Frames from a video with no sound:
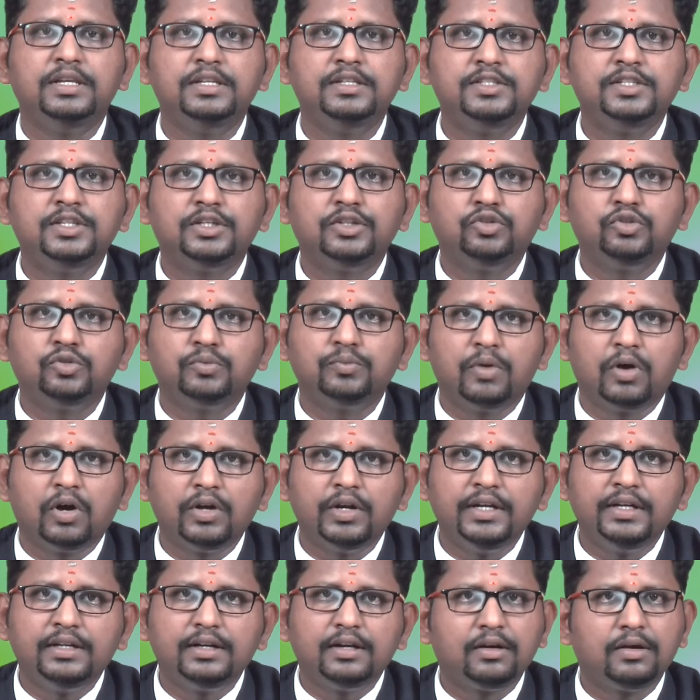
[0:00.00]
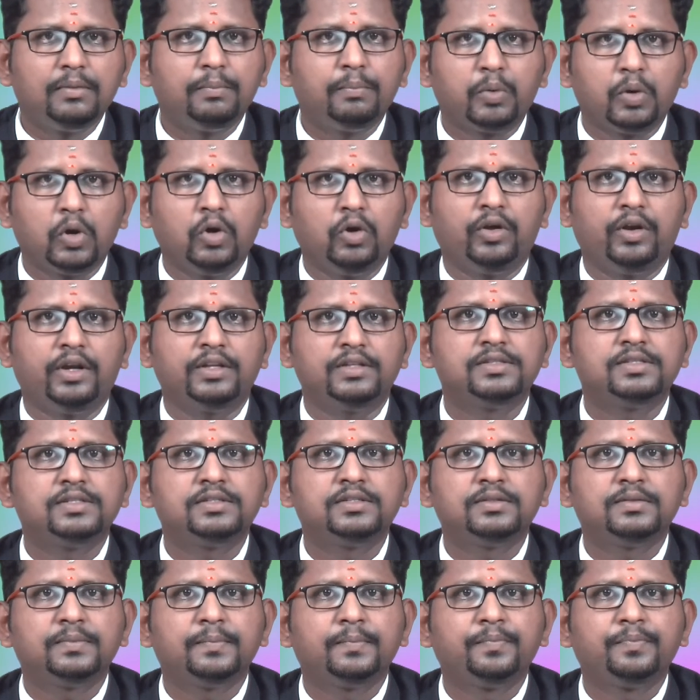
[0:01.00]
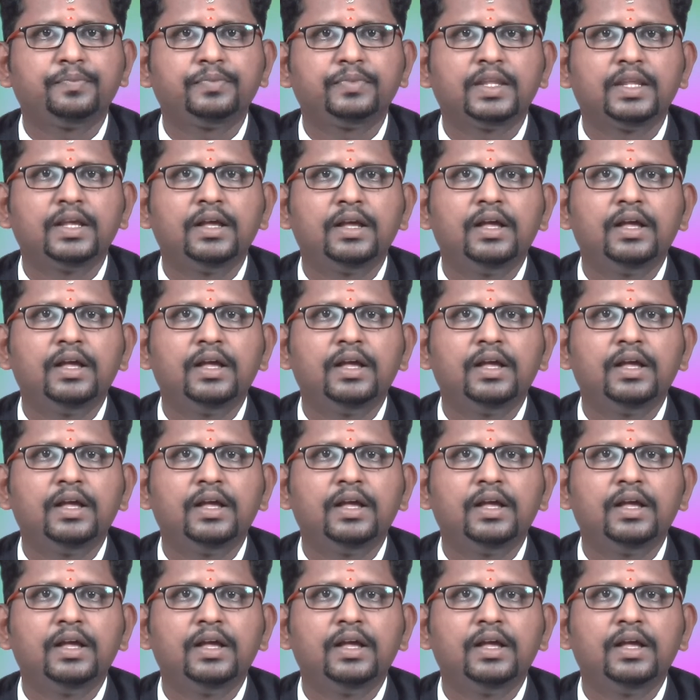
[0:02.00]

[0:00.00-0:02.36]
easier to monitor progress.